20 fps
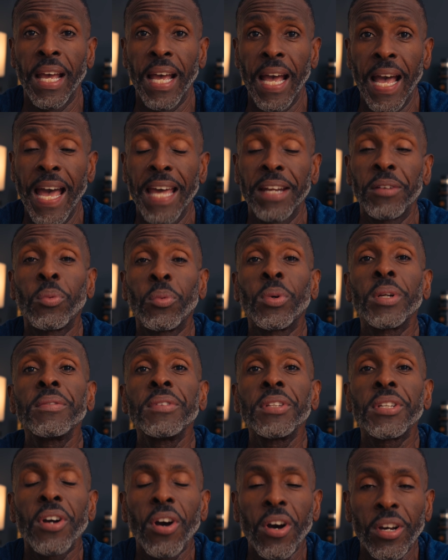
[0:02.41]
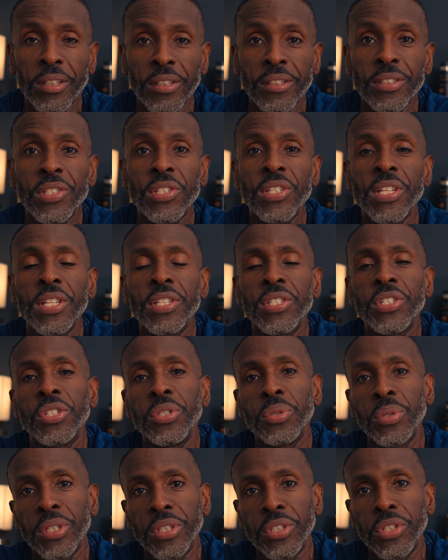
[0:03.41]
And one of the cardinal sins that
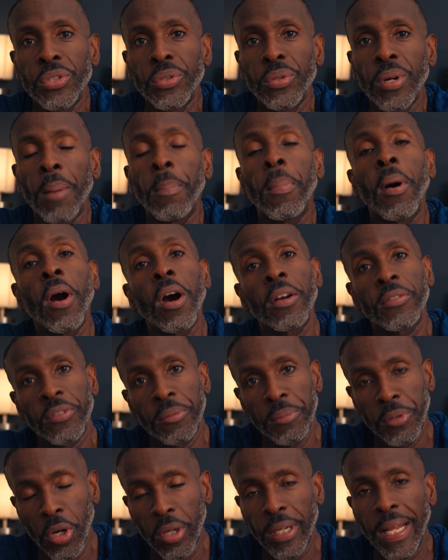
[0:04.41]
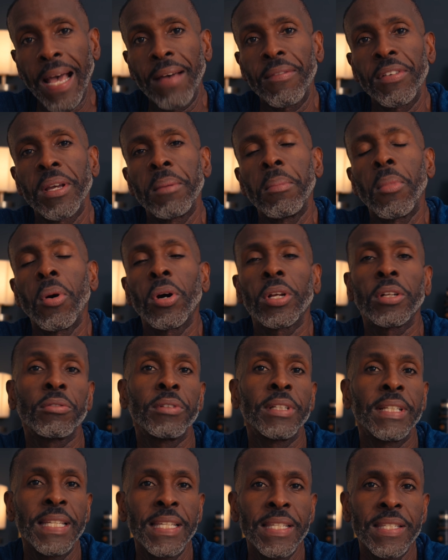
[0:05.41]
you can do, apart from not having a model
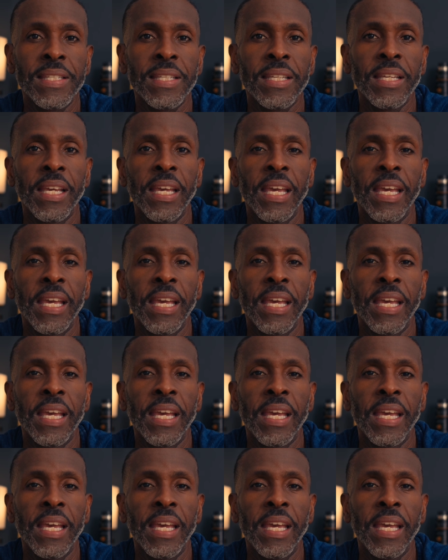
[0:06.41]
release,